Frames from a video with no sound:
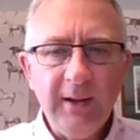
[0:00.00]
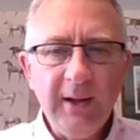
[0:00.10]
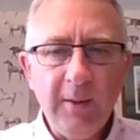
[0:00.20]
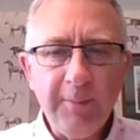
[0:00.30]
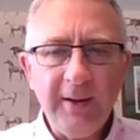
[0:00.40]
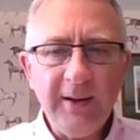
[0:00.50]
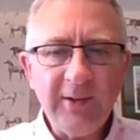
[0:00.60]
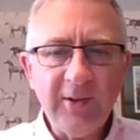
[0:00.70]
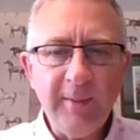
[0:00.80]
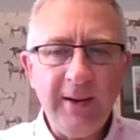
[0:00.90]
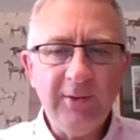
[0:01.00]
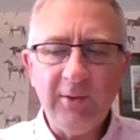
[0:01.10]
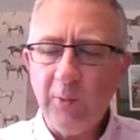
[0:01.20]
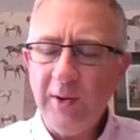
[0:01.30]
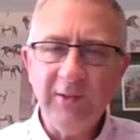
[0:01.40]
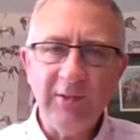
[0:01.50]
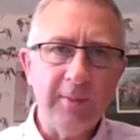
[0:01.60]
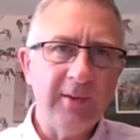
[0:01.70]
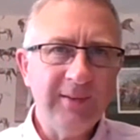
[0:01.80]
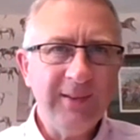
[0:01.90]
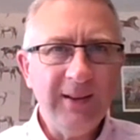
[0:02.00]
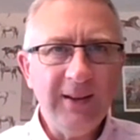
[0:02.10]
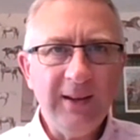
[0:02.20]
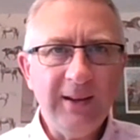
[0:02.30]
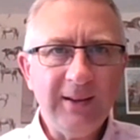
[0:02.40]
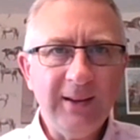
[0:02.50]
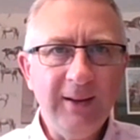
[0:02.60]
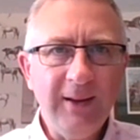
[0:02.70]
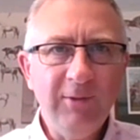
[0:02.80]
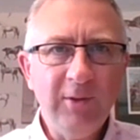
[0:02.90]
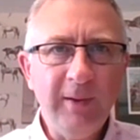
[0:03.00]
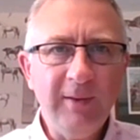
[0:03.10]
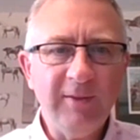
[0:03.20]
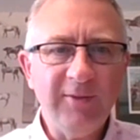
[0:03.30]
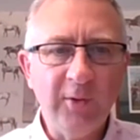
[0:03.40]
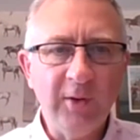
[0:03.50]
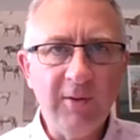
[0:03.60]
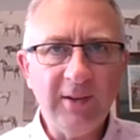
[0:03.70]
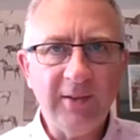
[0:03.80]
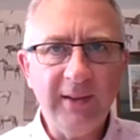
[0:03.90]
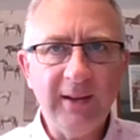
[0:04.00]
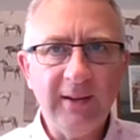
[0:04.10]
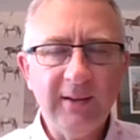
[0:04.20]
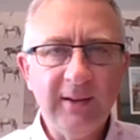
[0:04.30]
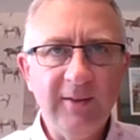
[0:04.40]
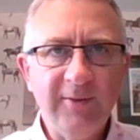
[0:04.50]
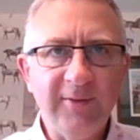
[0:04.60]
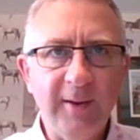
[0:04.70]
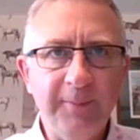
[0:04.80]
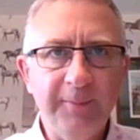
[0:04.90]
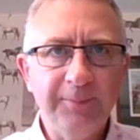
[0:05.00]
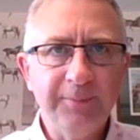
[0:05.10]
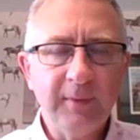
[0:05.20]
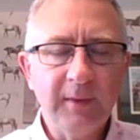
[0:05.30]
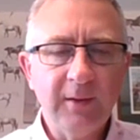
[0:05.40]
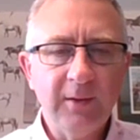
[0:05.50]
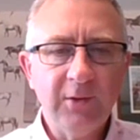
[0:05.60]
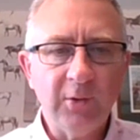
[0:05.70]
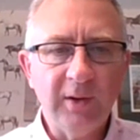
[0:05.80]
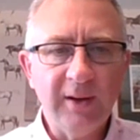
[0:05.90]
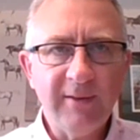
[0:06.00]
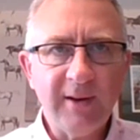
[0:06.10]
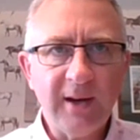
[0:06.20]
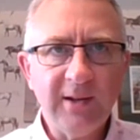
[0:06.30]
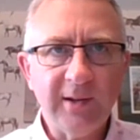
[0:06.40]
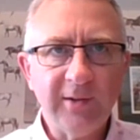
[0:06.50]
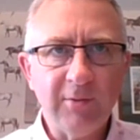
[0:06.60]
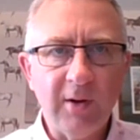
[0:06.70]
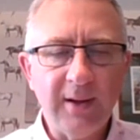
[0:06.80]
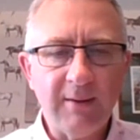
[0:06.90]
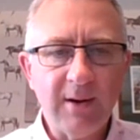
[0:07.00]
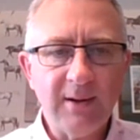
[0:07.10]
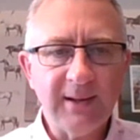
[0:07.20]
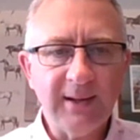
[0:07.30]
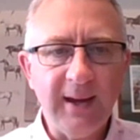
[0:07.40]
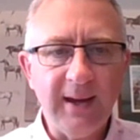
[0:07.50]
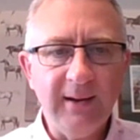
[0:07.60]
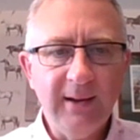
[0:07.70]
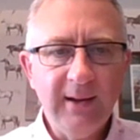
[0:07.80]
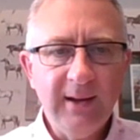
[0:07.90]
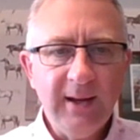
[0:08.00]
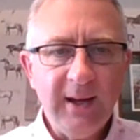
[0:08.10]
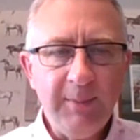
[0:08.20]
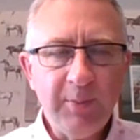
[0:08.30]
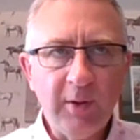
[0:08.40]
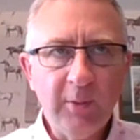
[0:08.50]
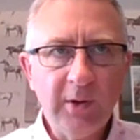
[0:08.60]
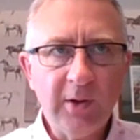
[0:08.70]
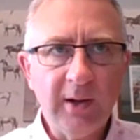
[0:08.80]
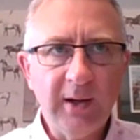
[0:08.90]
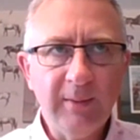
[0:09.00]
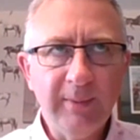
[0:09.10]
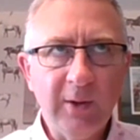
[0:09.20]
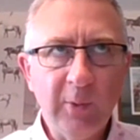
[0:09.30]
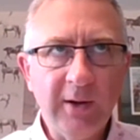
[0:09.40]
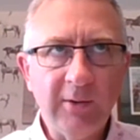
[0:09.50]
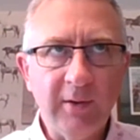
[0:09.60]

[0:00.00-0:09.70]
He got beat last time out at Windsor, but it was a bit of a funny race. I think if Sean Levy had a chance to ride that race again, he probably would have gone a little bit quicker